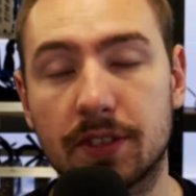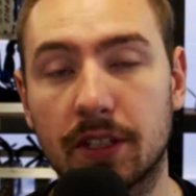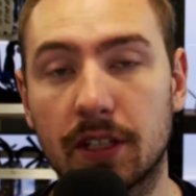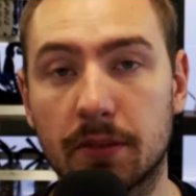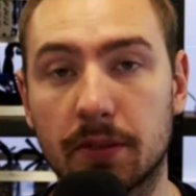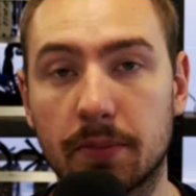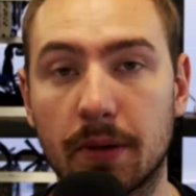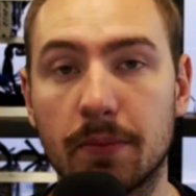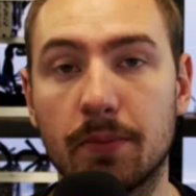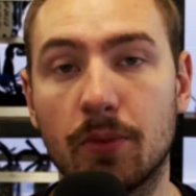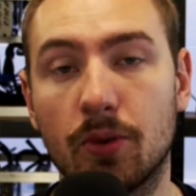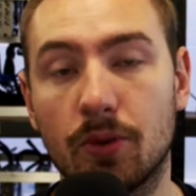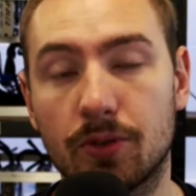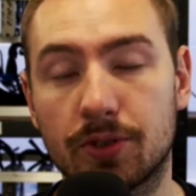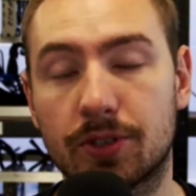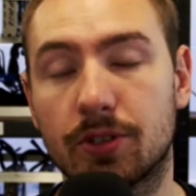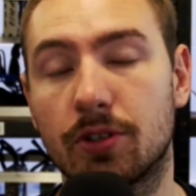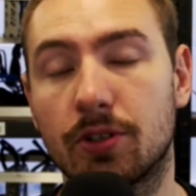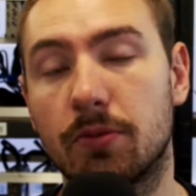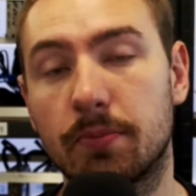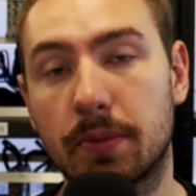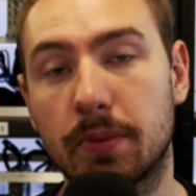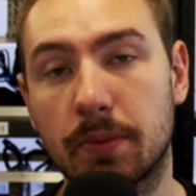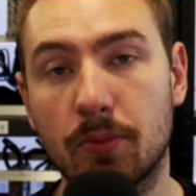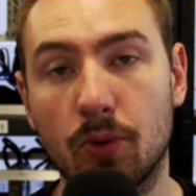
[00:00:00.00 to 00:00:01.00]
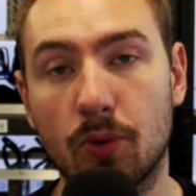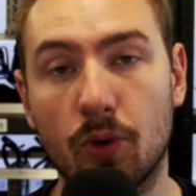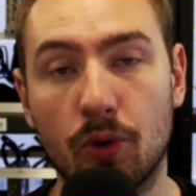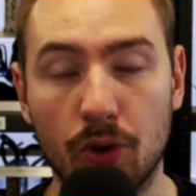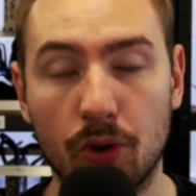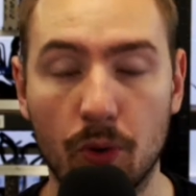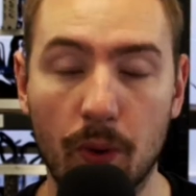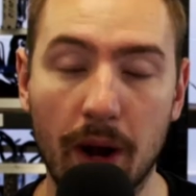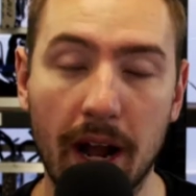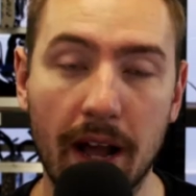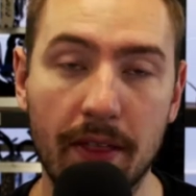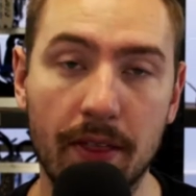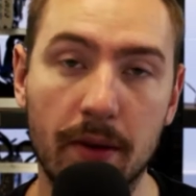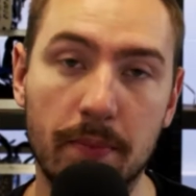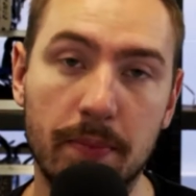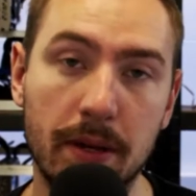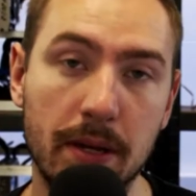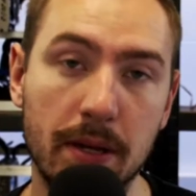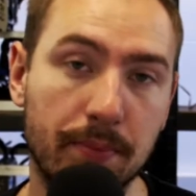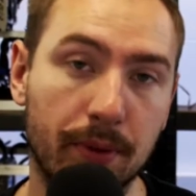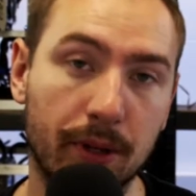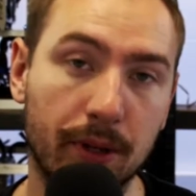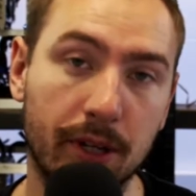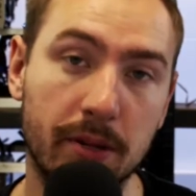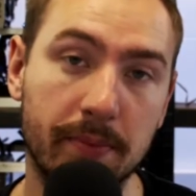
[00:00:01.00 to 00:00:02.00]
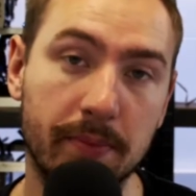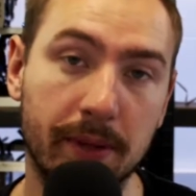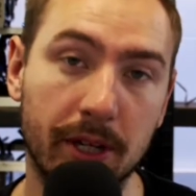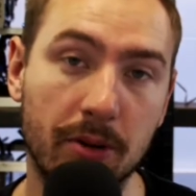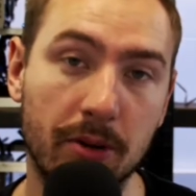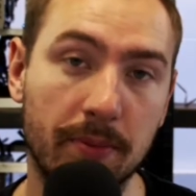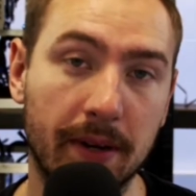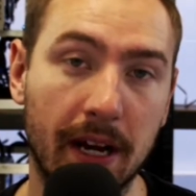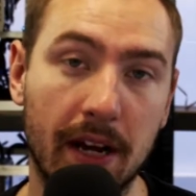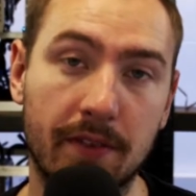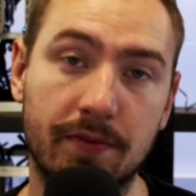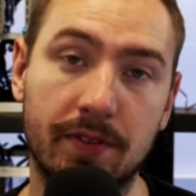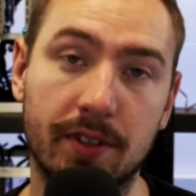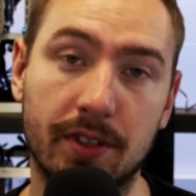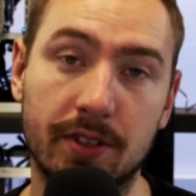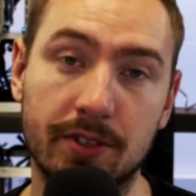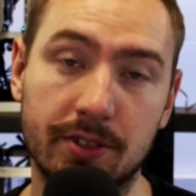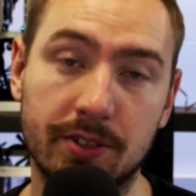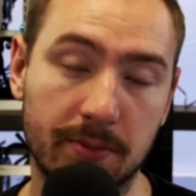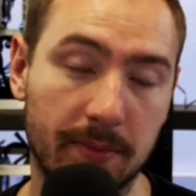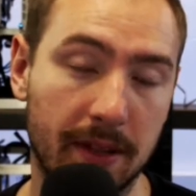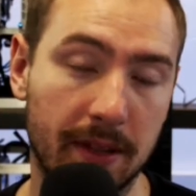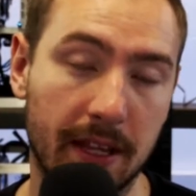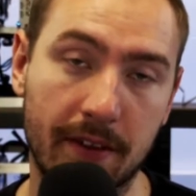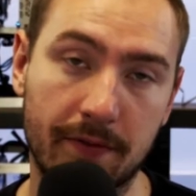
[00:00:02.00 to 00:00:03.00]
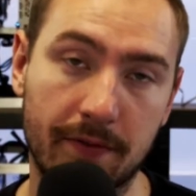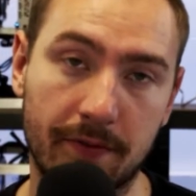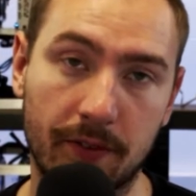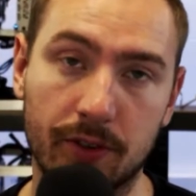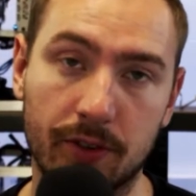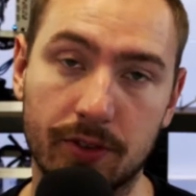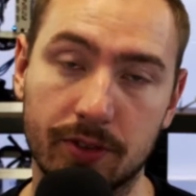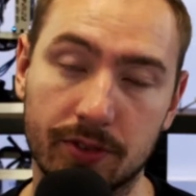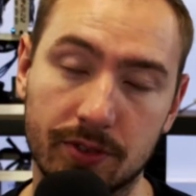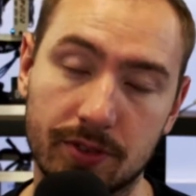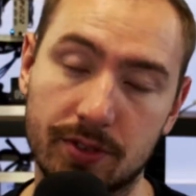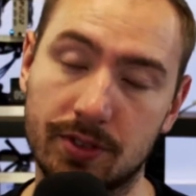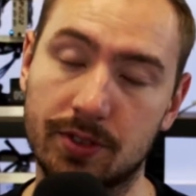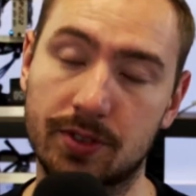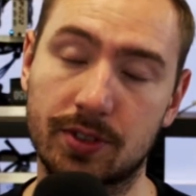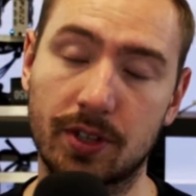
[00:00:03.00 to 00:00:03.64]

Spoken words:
a little bit more so and be more aware that people are going to be coming after some of their funds.